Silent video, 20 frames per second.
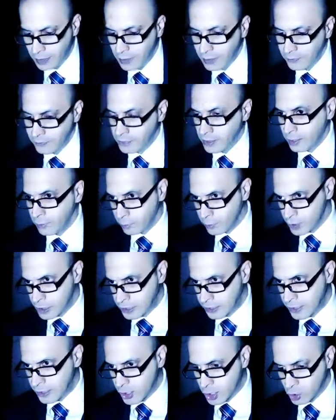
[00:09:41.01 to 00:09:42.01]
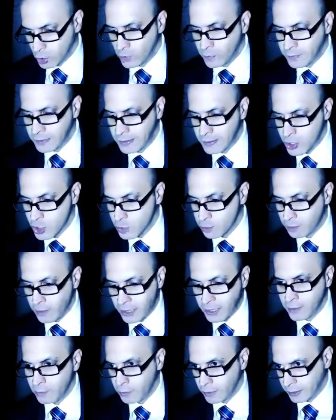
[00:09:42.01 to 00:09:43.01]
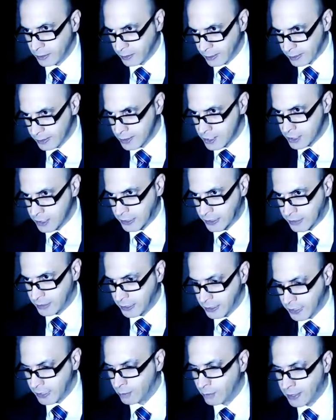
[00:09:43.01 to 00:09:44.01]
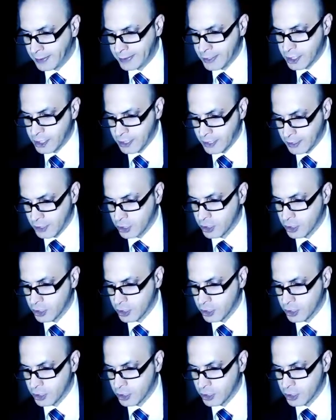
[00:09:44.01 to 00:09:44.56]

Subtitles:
That was the Soviet spy ring inside MI6,